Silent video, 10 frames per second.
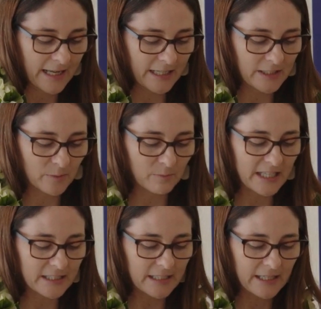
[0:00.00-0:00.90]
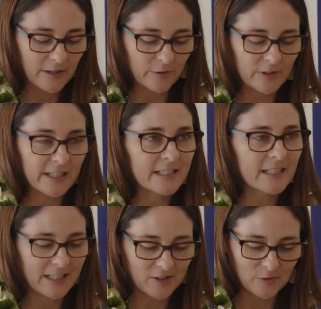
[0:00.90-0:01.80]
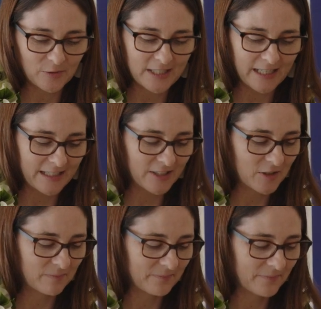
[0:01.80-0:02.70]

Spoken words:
and compete together on the international stage.